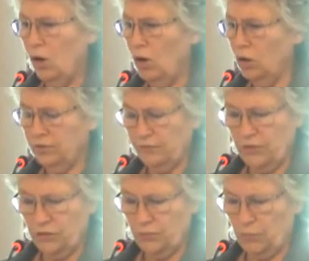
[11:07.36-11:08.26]
All of
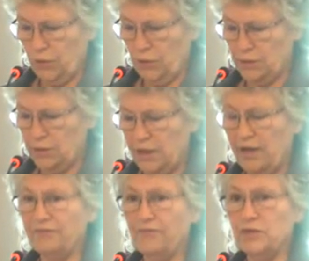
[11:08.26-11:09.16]
these works
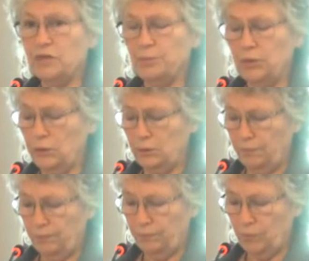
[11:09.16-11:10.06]
have visible
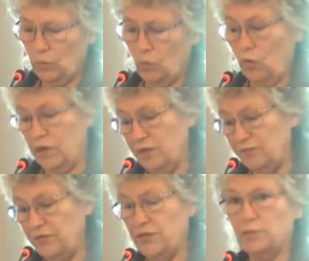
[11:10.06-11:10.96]
or
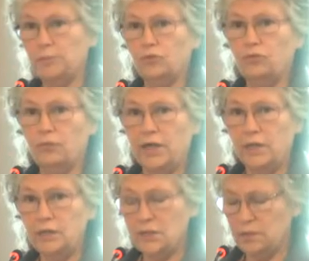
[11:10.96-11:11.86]
invisible
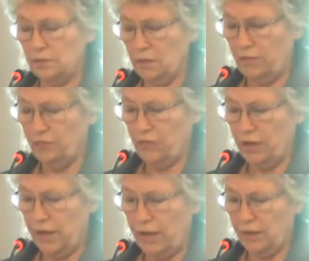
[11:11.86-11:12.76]
grids of
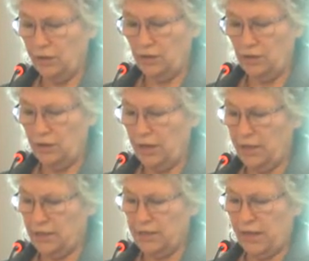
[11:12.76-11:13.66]
triangular,
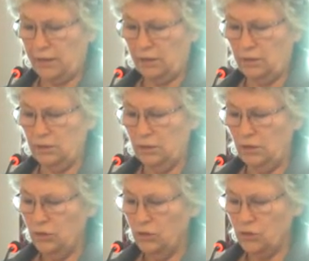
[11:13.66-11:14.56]
hexagonal,
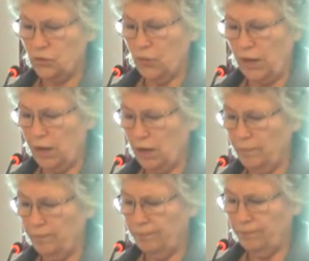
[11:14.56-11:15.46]

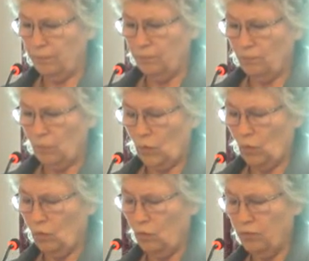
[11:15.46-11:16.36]
square,
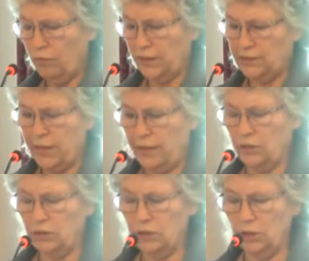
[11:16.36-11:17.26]
or
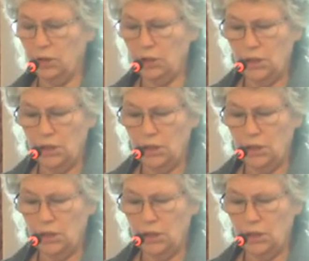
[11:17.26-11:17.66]
rectangular